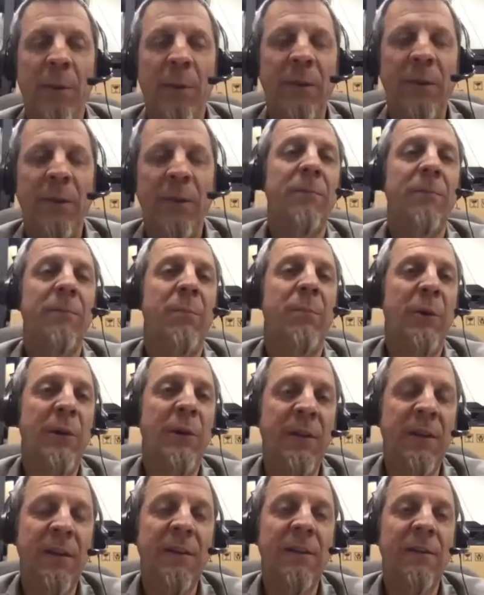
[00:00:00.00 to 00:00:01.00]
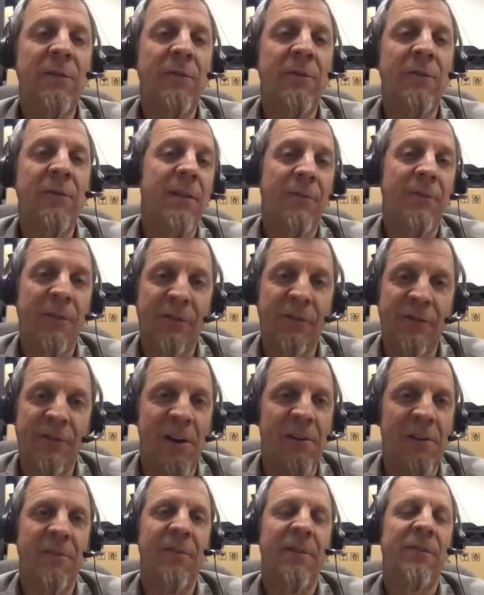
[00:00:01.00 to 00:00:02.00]
then putting in the train
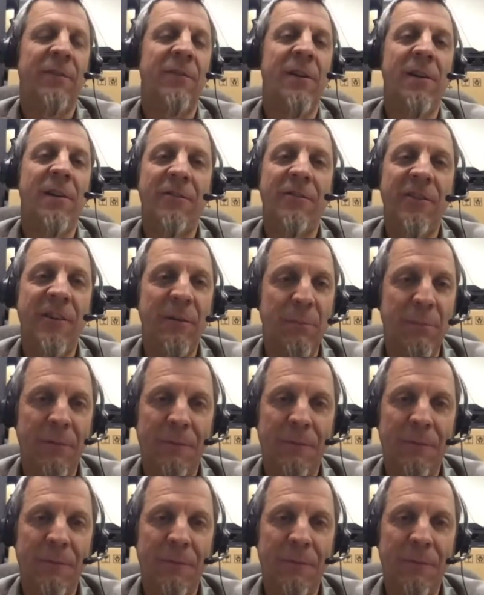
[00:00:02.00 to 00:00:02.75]
infrastructure is not cheap.